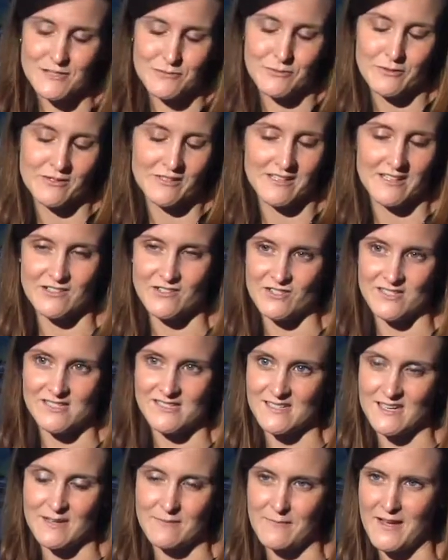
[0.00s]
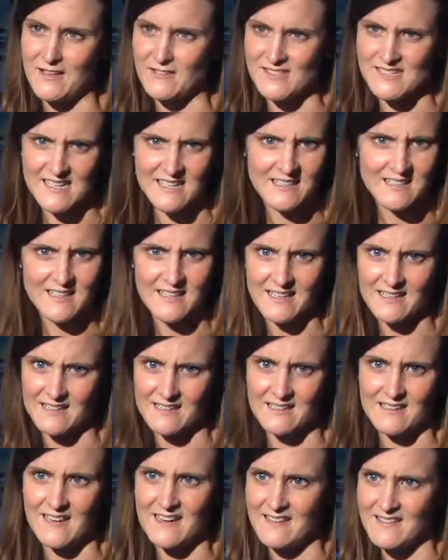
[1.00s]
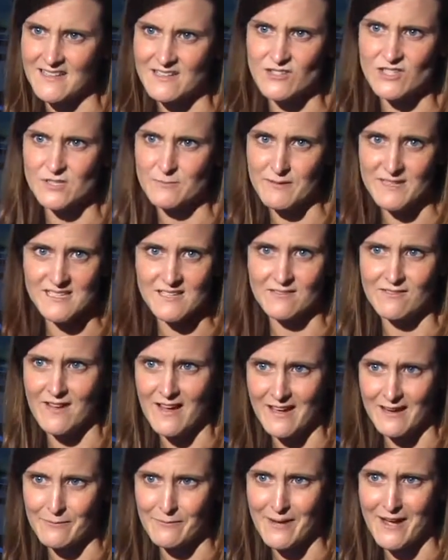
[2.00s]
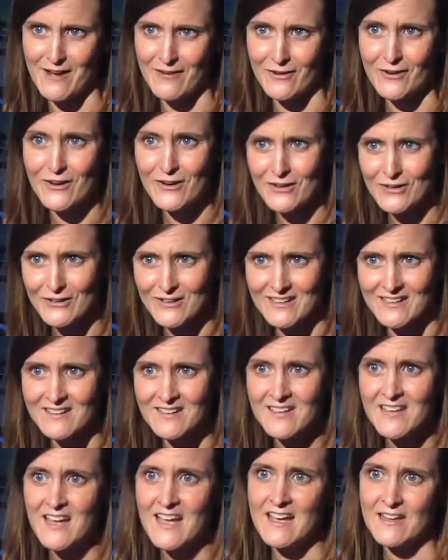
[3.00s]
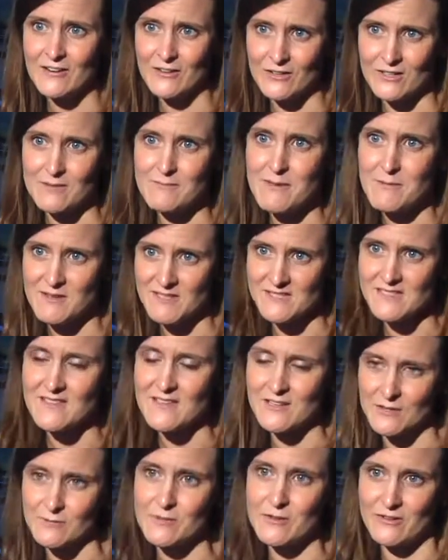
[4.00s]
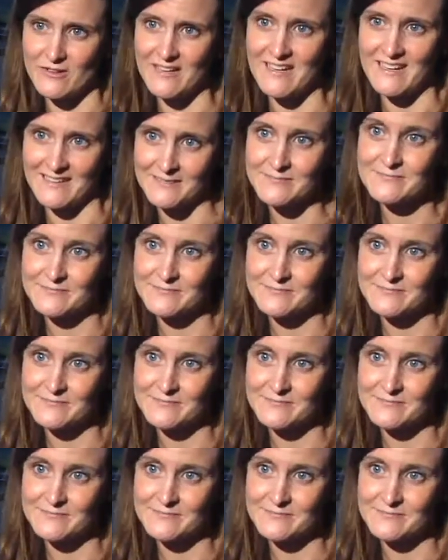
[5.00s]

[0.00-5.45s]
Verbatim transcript: is really just um, outstanding and, and I think just speaks a lot about her and, and her commitment to the community.